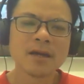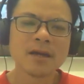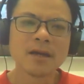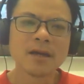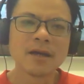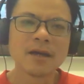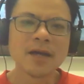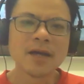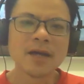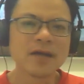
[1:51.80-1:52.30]

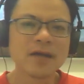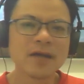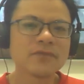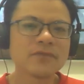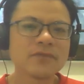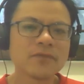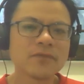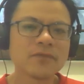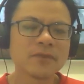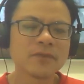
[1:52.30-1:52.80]
And
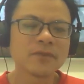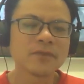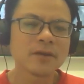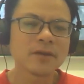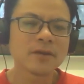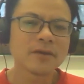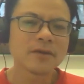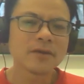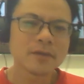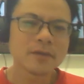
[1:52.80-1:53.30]

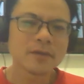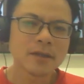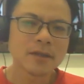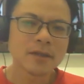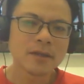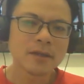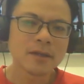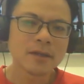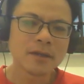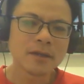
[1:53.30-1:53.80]

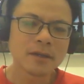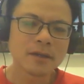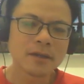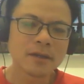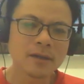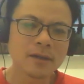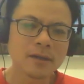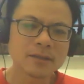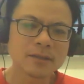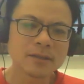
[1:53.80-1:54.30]

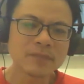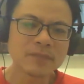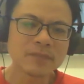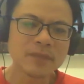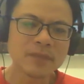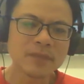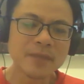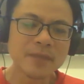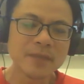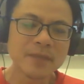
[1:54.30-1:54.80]
something
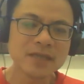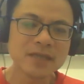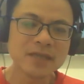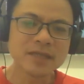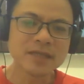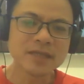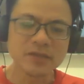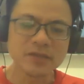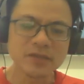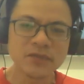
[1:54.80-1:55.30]
bigger than a
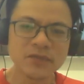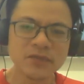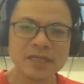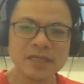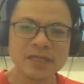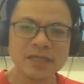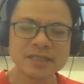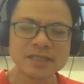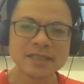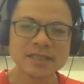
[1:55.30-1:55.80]
phrase
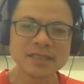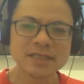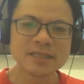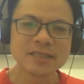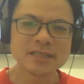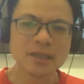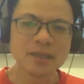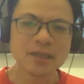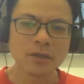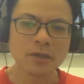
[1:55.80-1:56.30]
is a
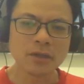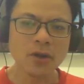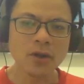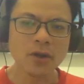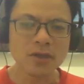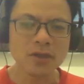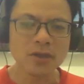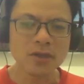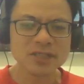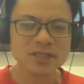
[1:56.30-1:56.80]

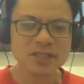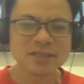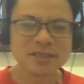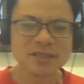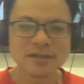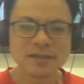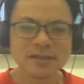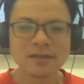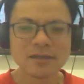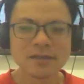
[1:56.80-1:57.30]
clause.
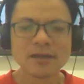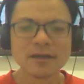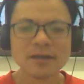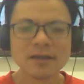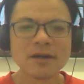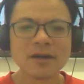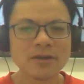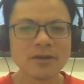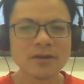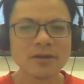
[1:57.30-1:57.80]
A
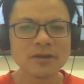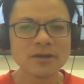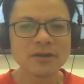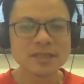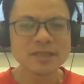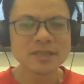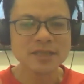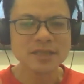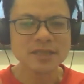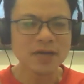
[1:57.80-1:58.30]
clause is
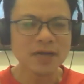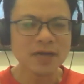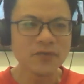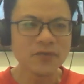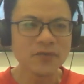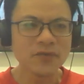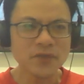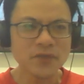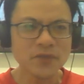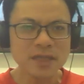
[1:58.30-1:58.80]
like a
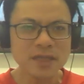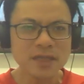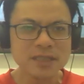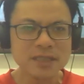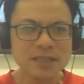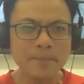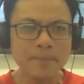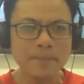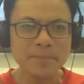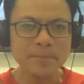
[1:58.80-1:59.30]
phrase,
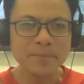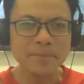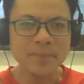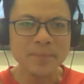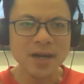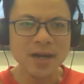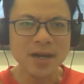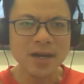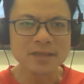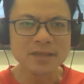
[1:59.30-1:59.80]

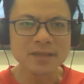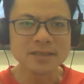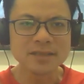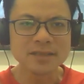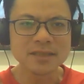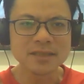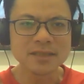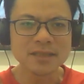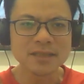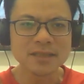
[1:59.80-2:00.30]
but it
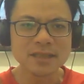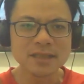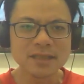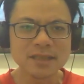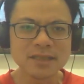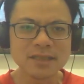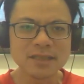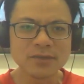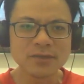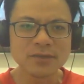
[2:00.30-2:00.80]
is
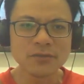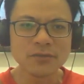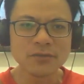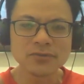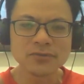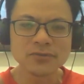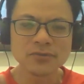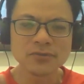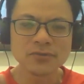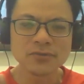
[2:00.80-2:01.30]

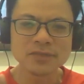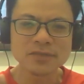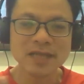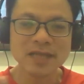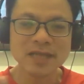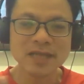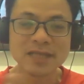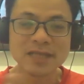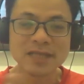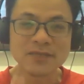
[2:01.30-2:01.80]
also slightly
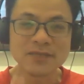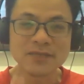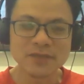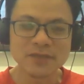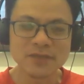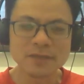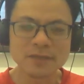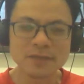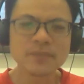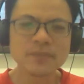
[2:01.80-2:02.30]
different
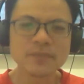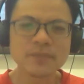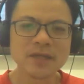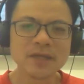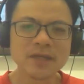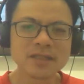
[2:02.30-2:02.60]
in the